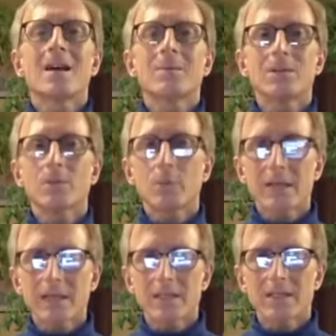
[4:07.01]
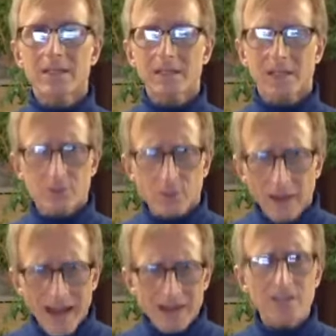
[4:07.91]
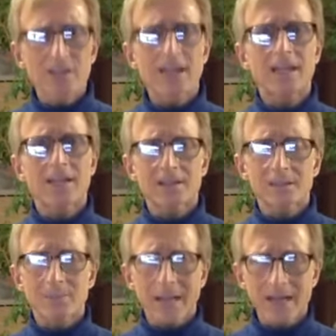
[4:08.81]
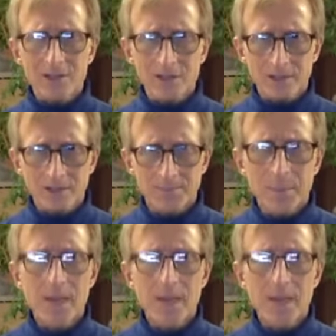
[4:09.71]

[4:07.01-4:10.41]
between contraction and expansion,